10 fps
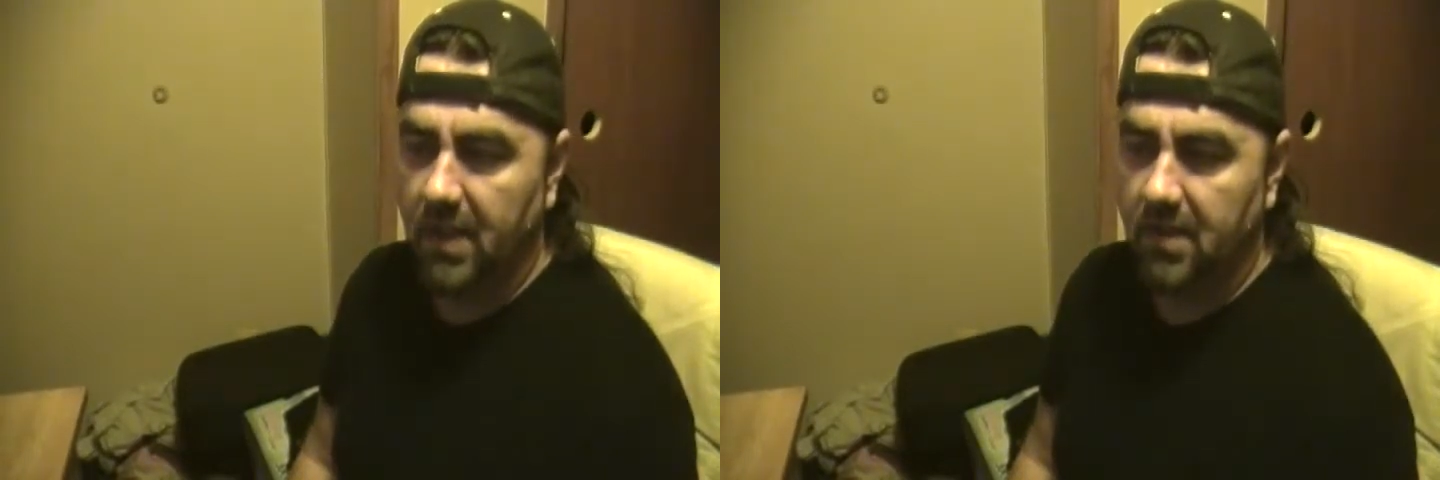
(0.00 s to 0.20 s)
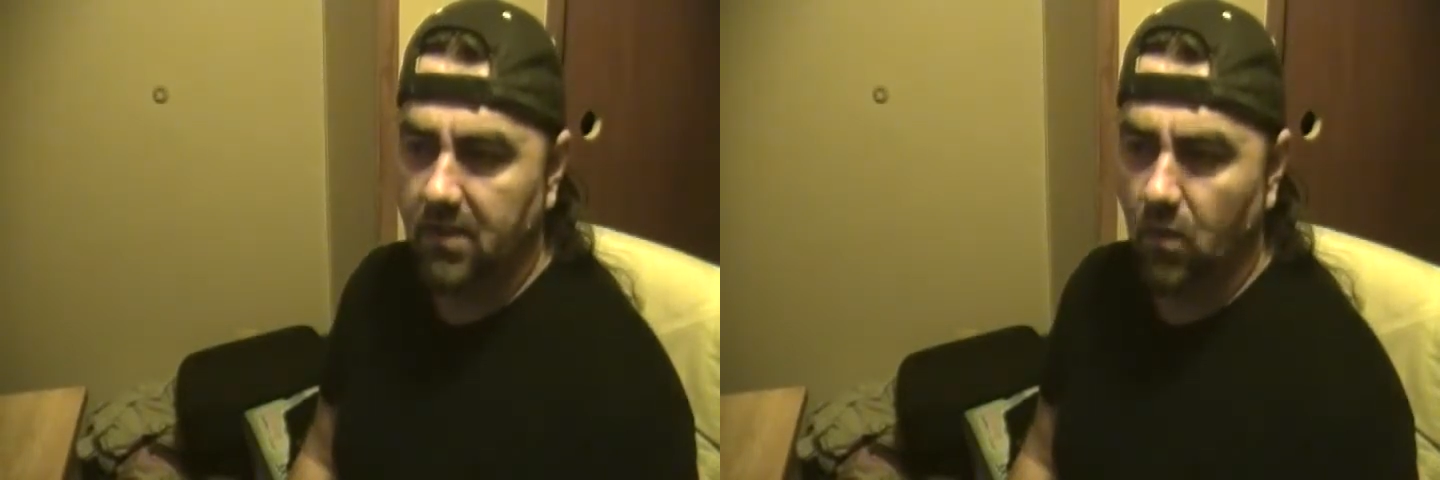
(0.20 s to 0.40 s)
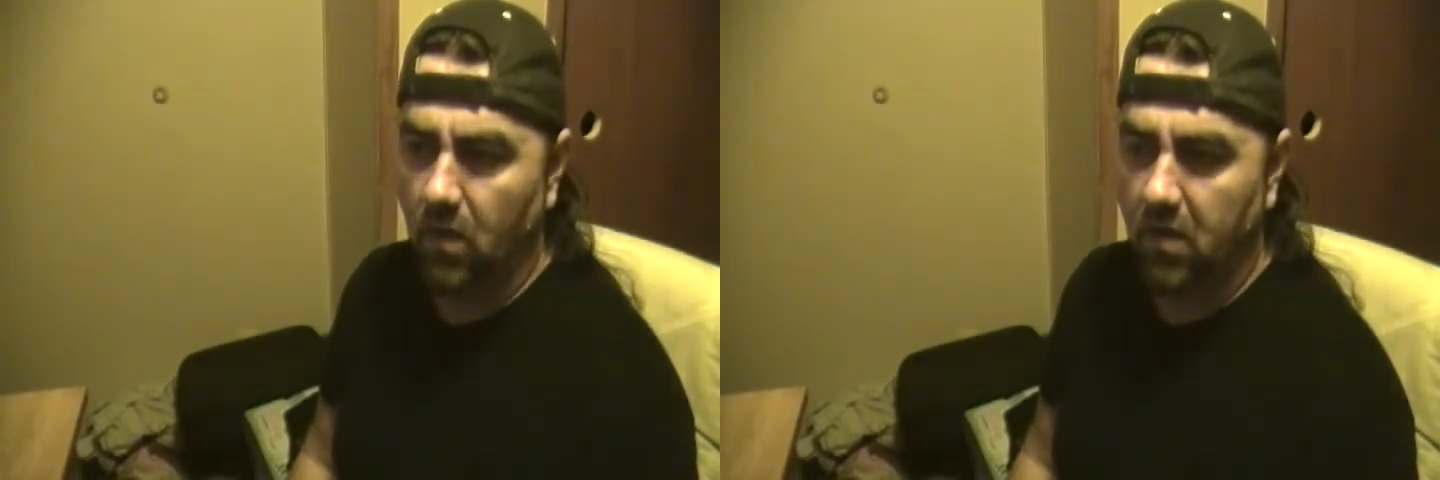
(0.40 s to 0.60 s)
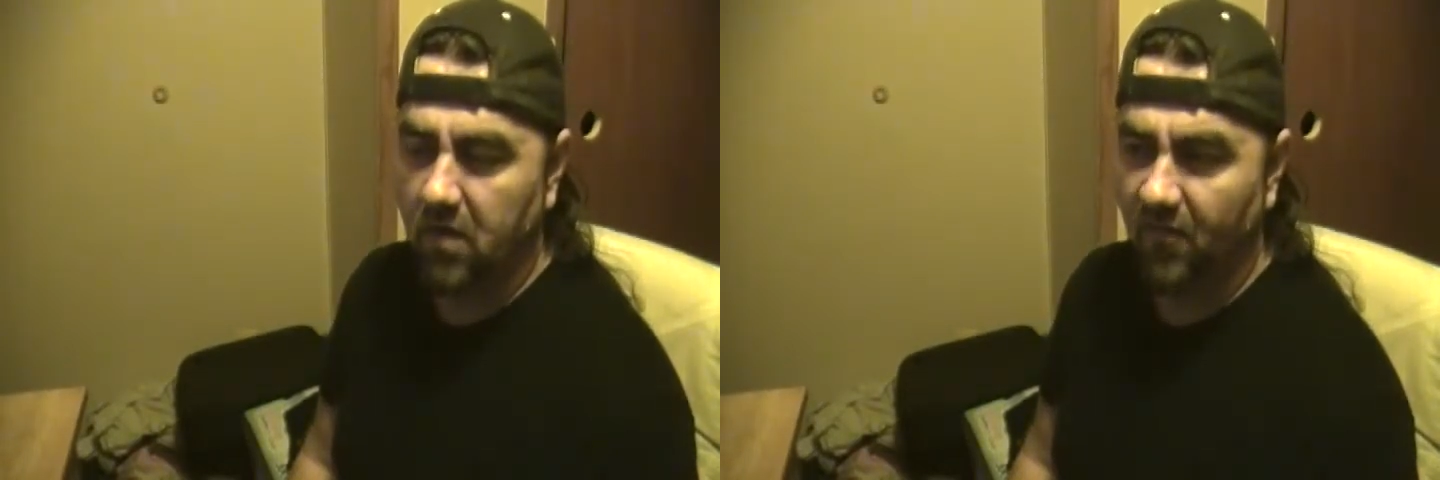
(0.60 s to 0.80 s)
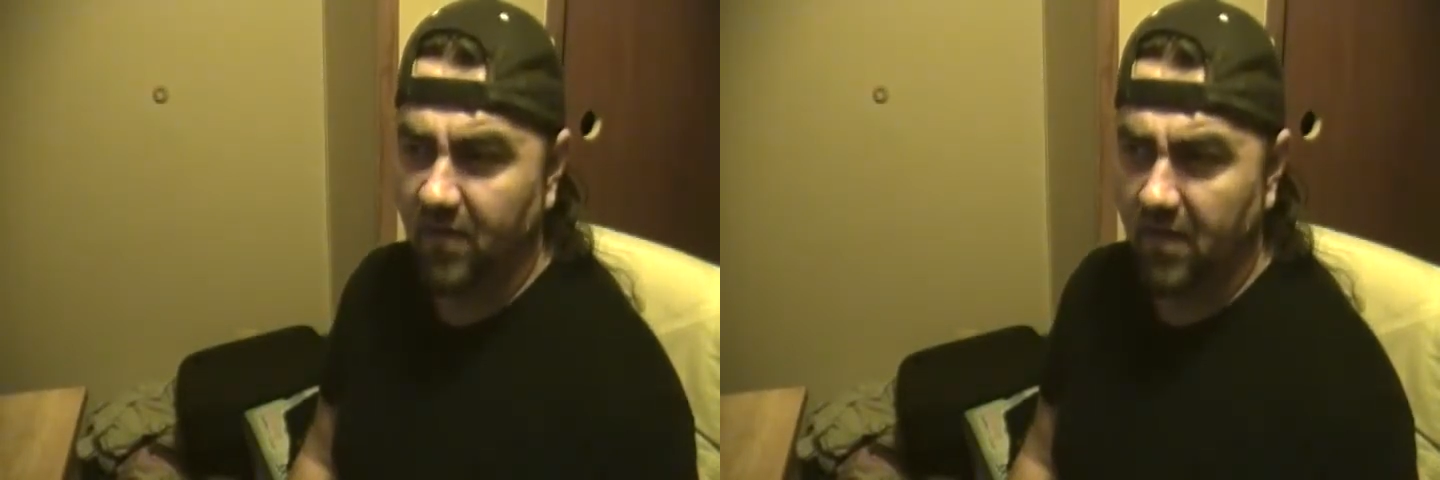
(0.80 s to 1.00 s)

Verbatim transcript: any walk of